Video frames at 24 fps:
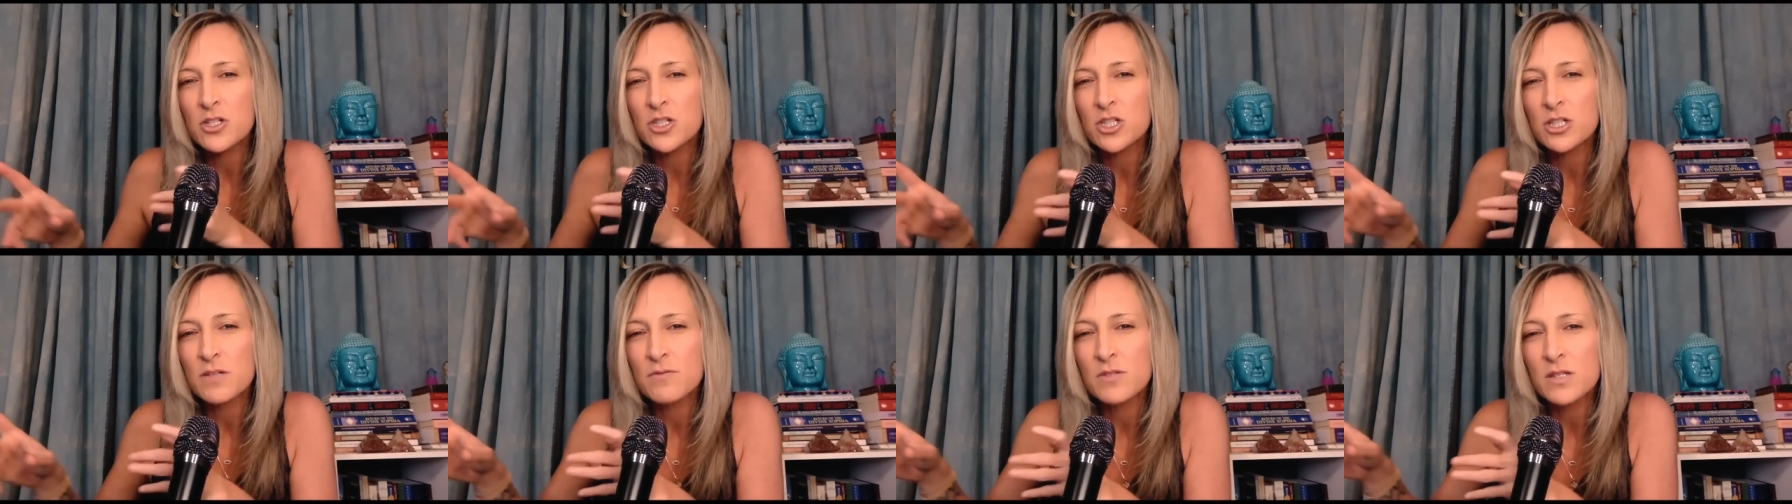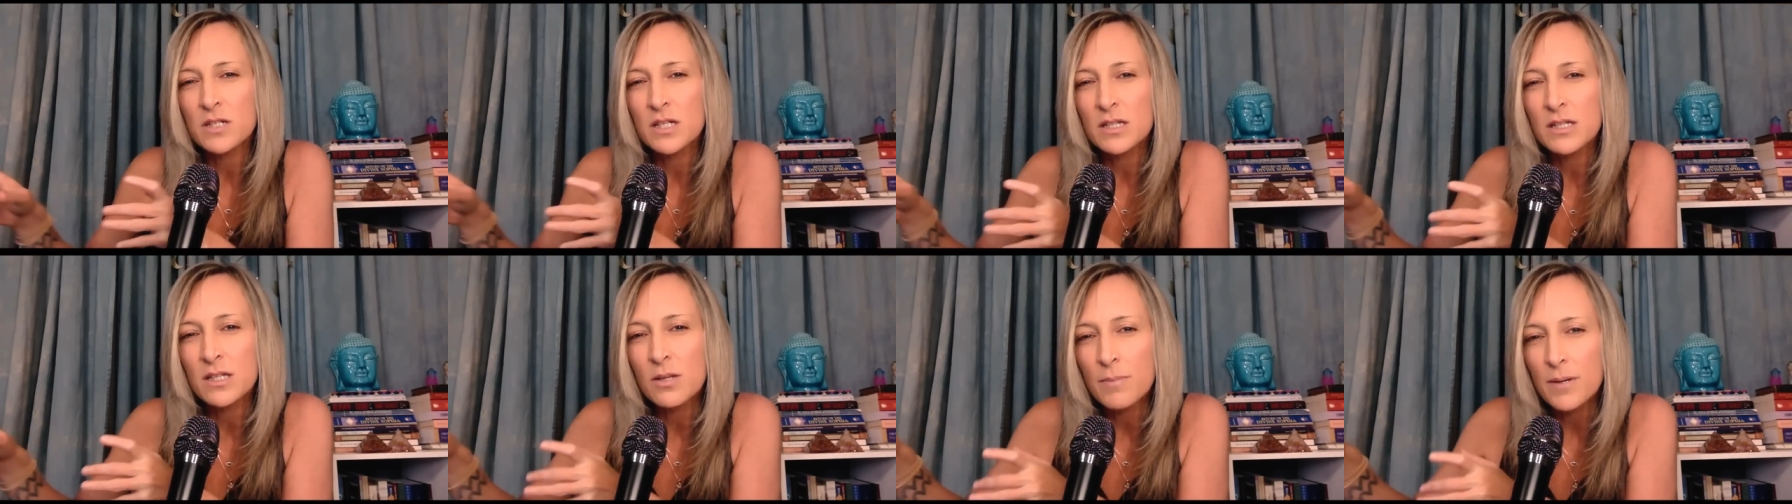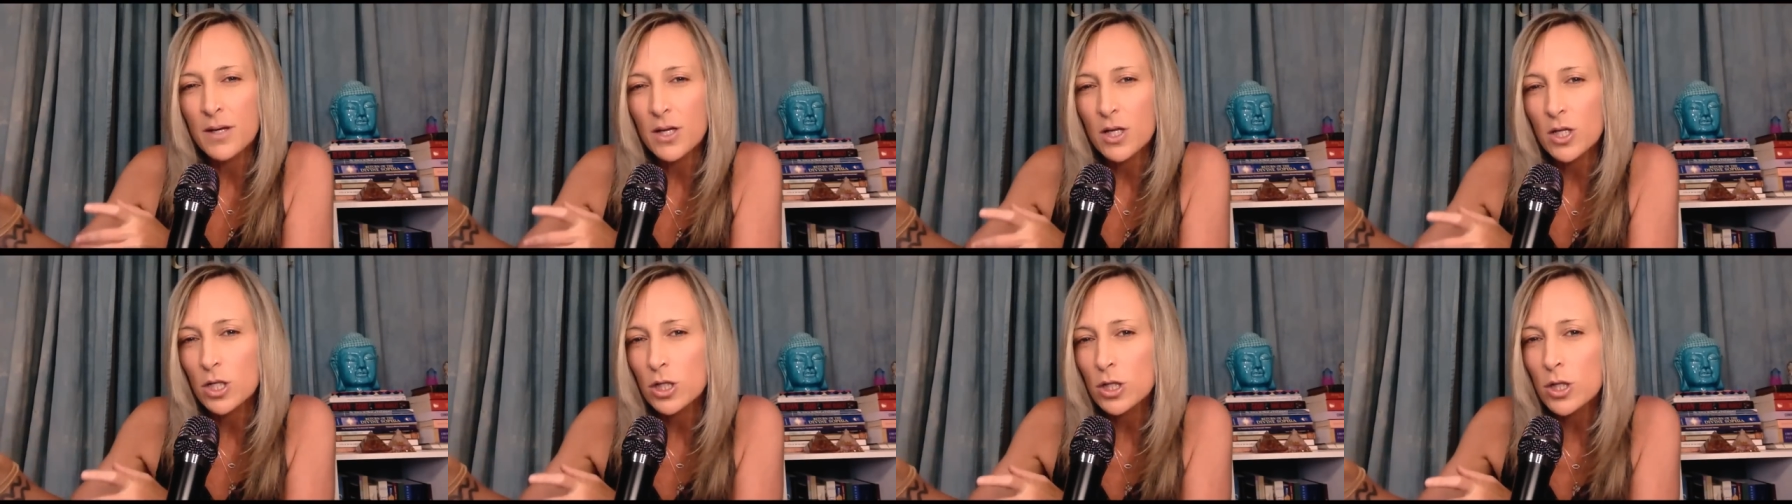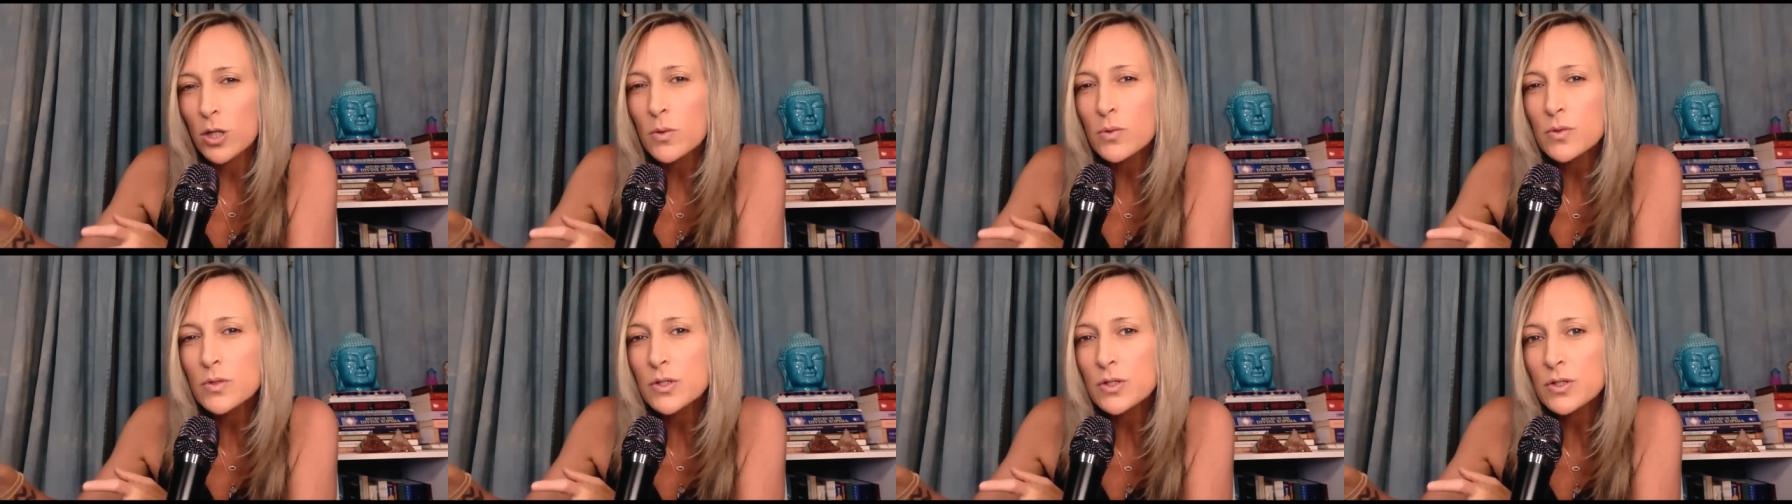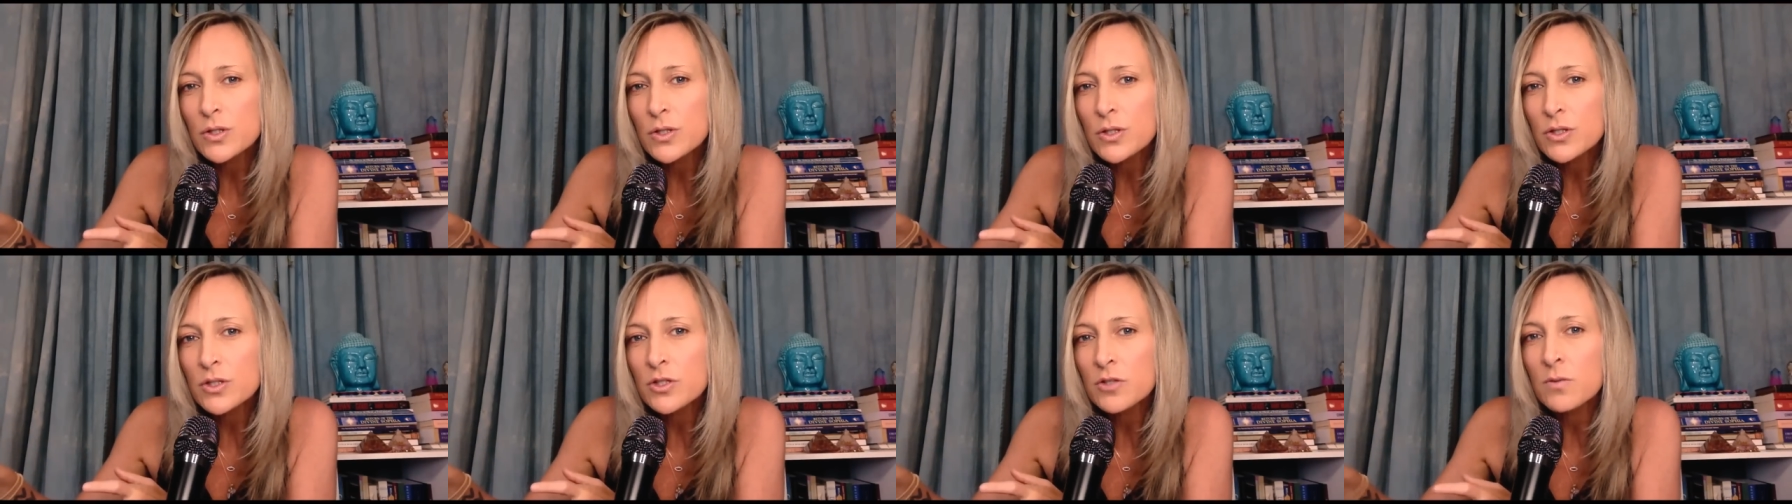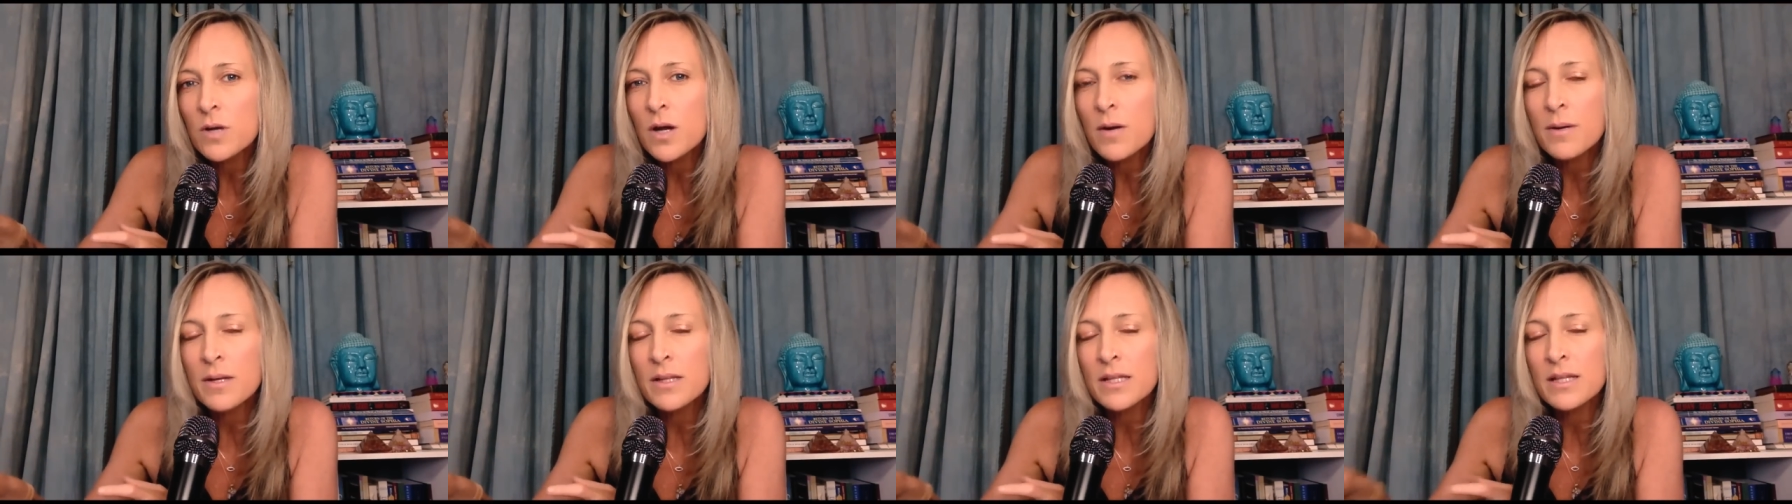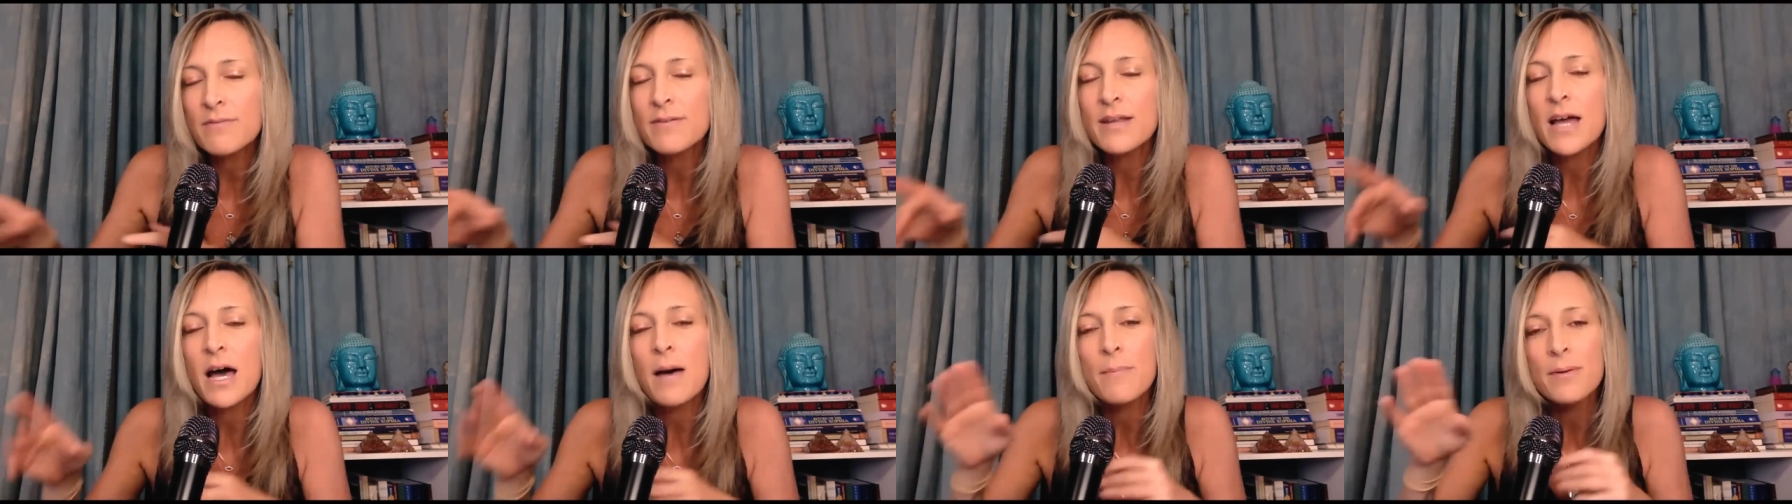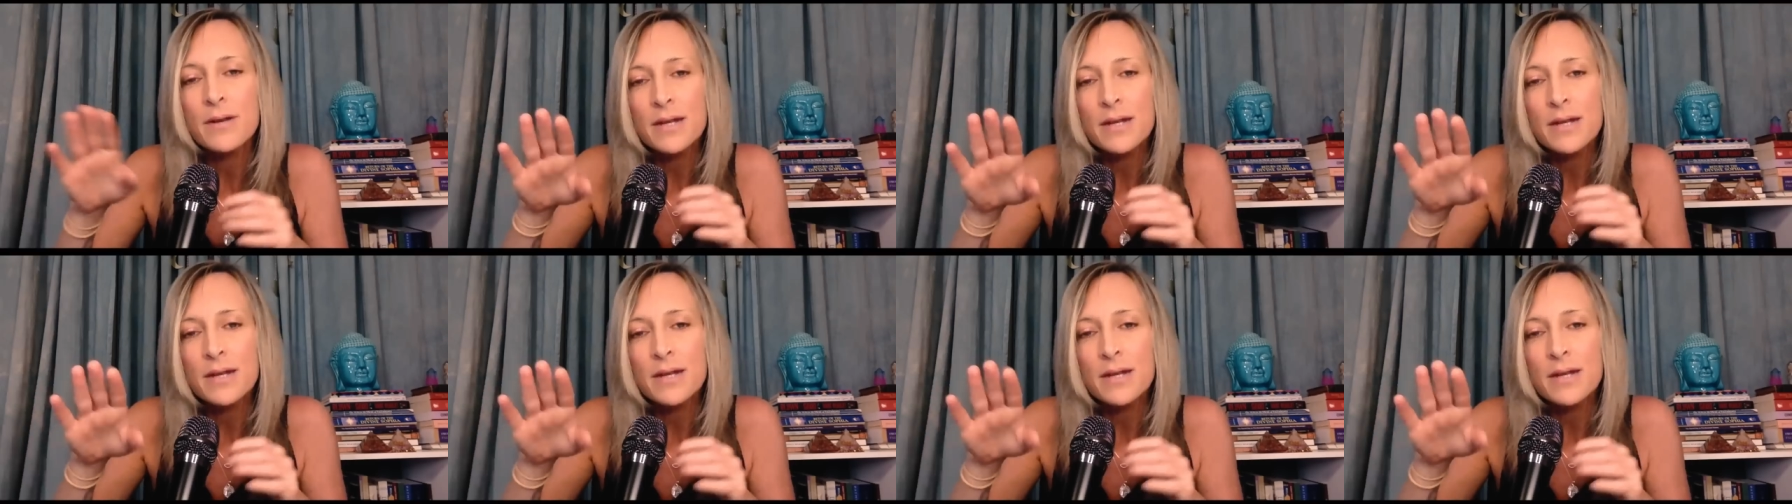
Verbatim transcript: shift it a little bit closer to where we live now,